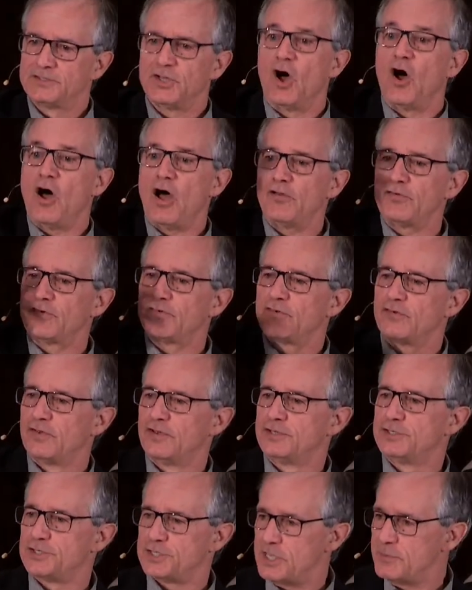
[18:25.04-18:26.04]

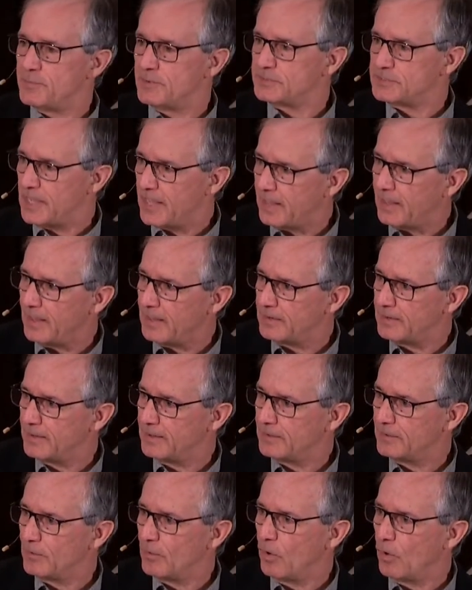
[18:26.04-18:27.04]
toss Sheba's
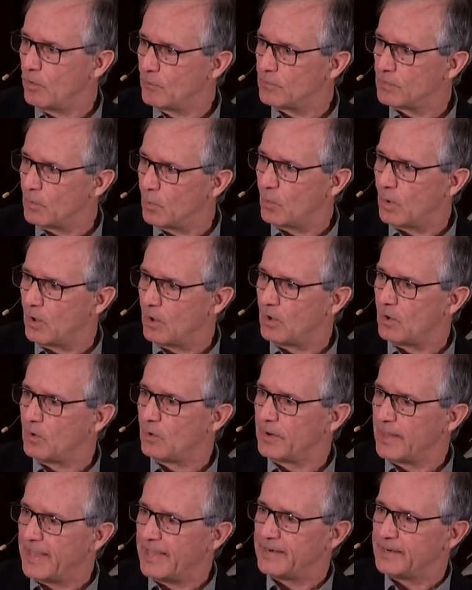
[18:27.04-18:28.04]
head over the
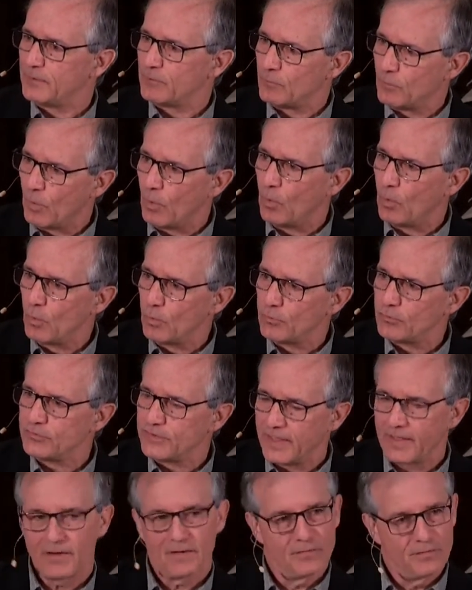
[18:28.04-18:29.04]
wall, and it rolls
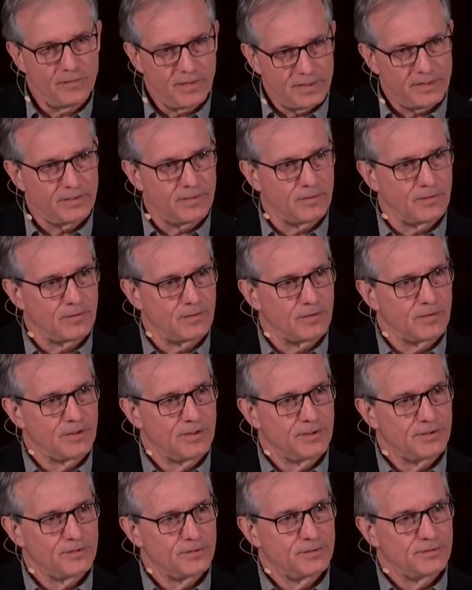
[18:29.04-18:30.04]
down the hill
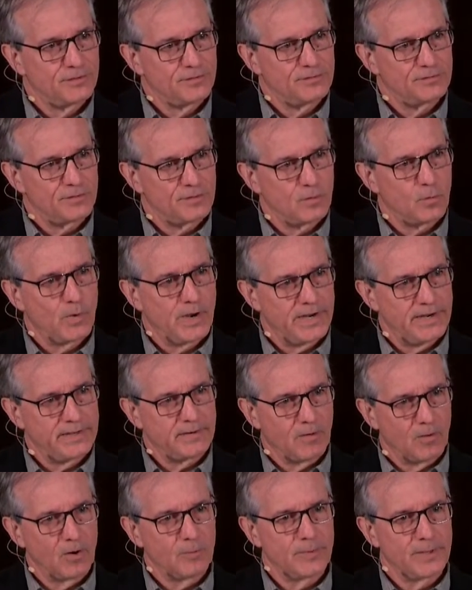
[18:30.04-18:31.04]
to the
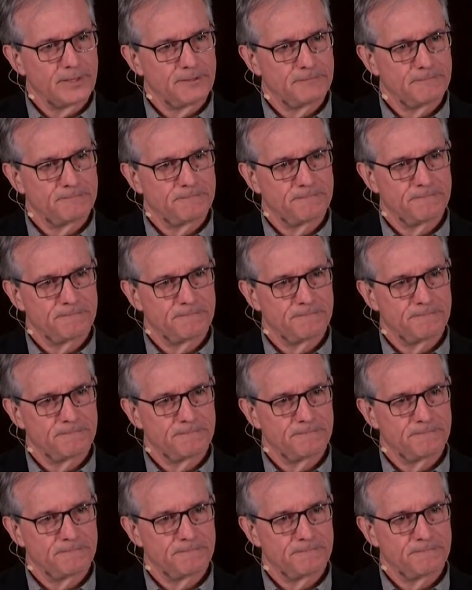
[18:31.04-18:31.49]
waiting army.